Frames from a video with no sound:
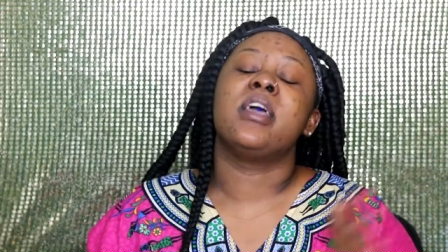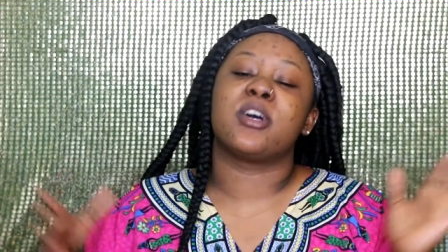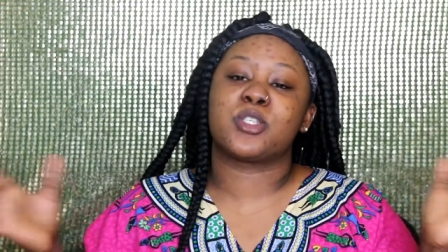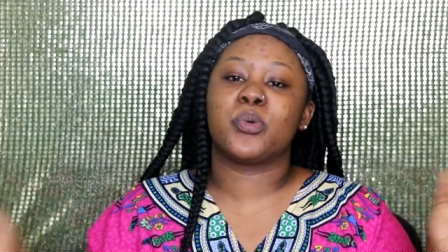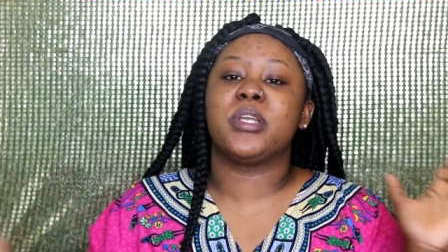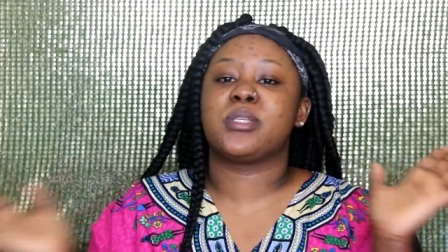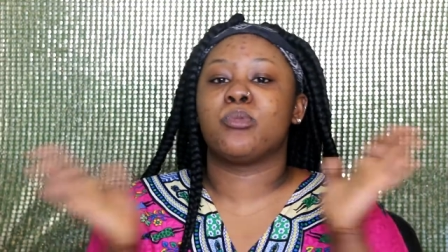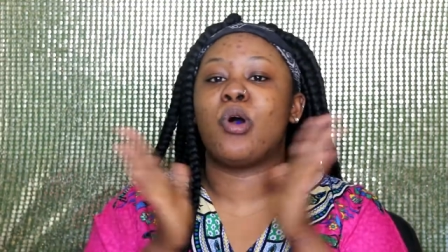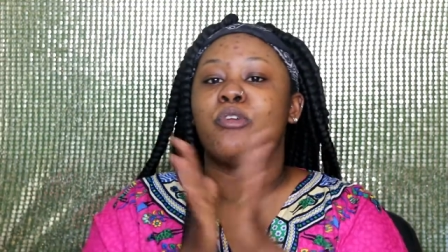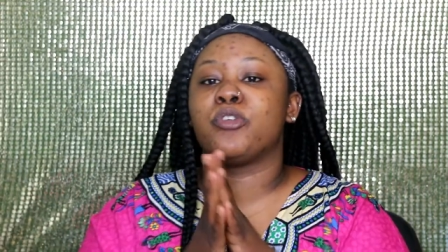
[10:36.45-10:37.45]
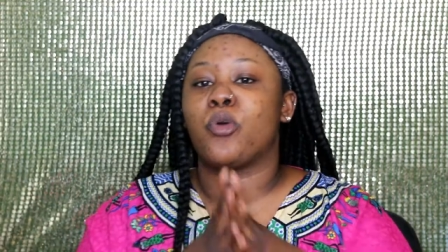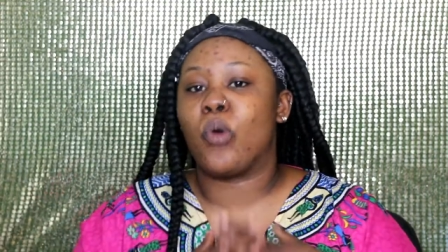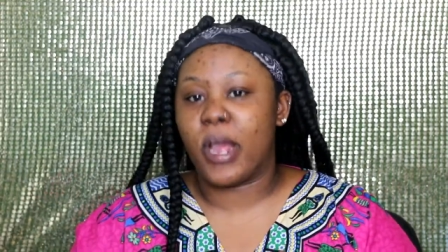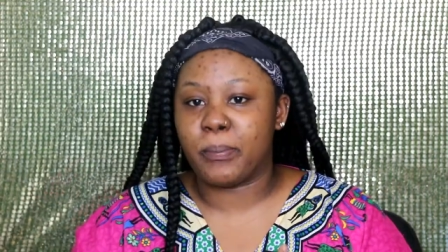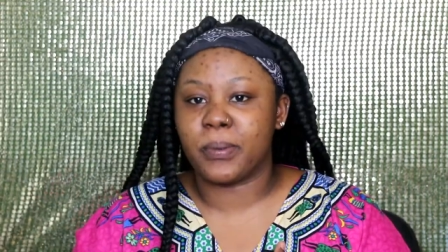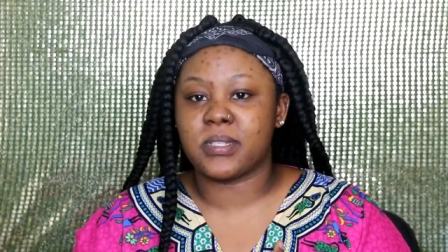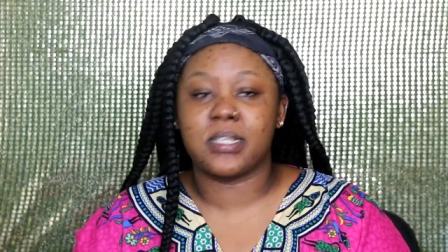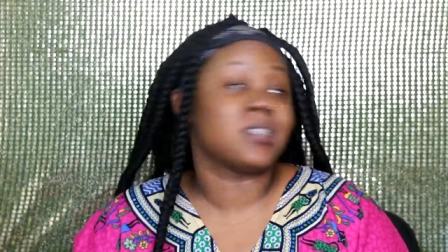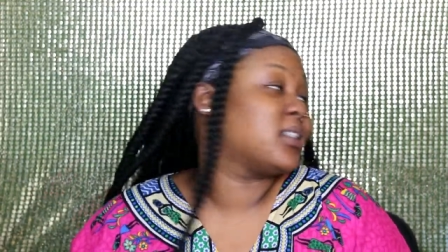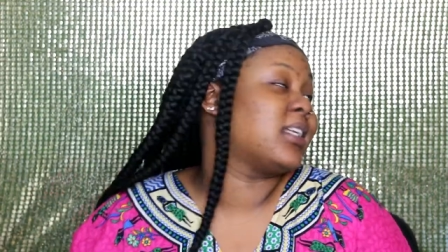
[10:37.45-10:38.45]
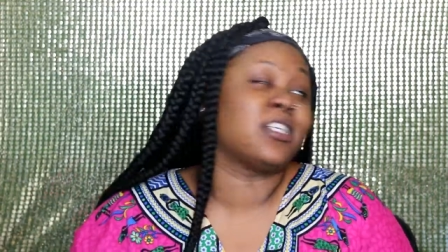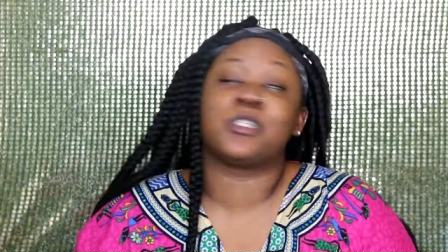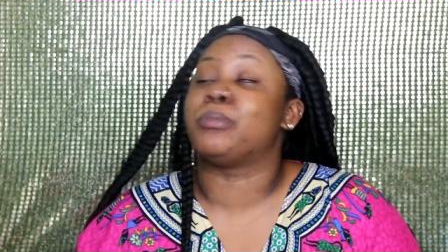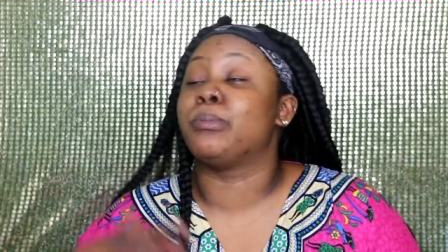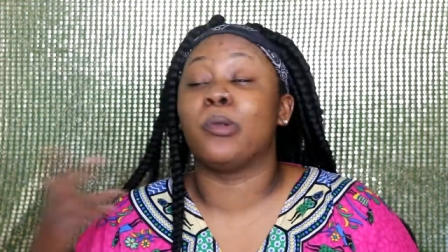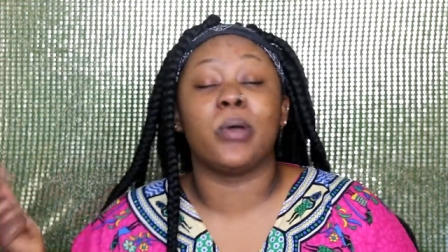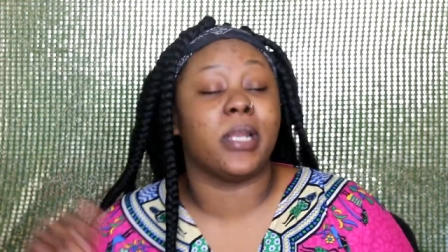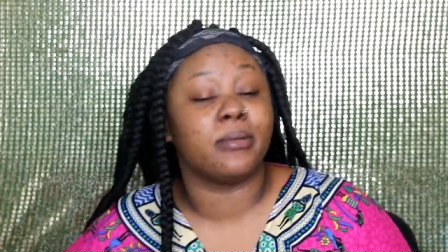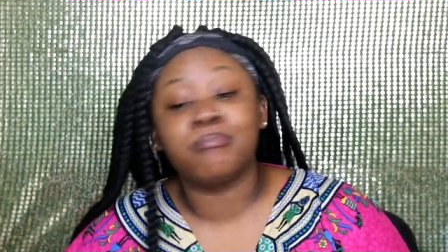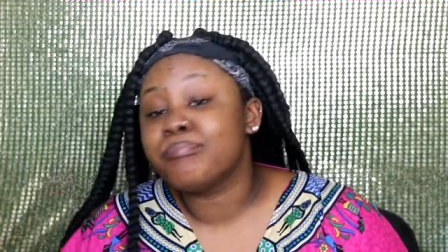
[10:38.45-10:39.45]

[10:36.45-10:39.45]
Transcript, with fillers: Because Queen is more of the quiet person. Tina just be blowing it.